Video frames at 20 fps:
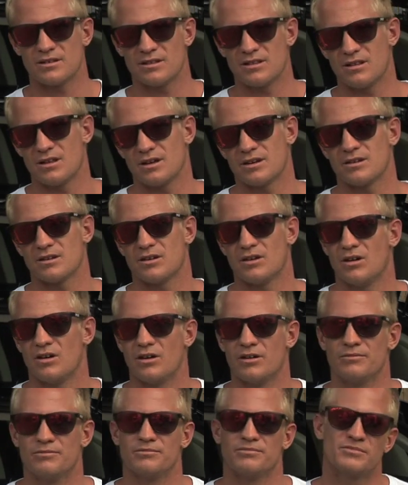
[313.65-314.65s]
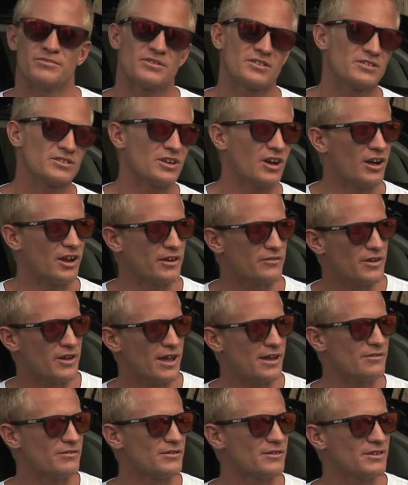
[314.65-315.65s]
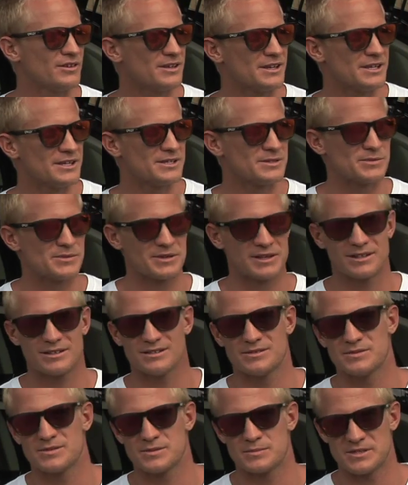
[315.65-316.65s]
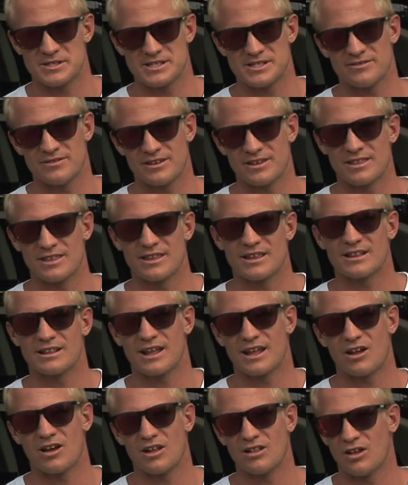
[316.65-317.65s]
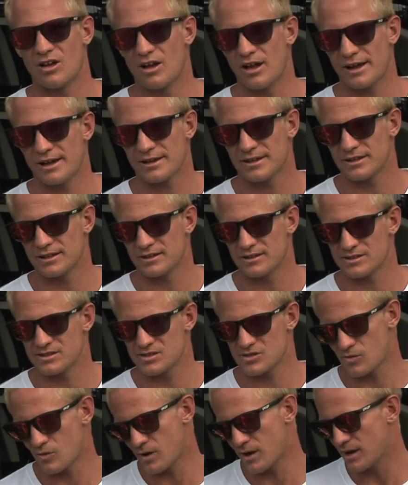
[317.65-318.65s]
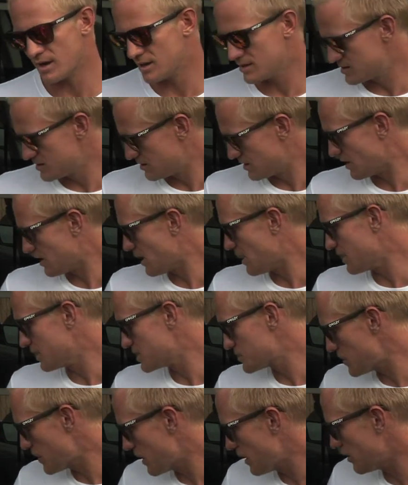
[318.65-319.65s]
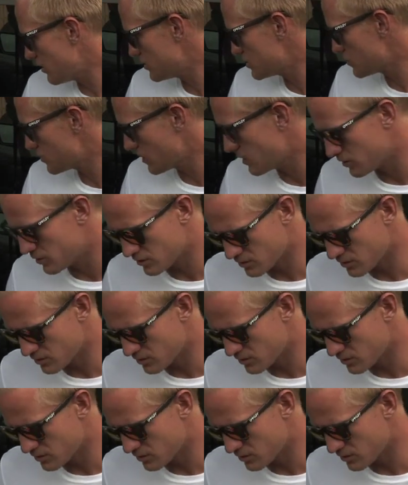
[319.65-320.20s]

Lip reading: Like, I kind of have a specific thing that I like, and the squares and the arch bar as well.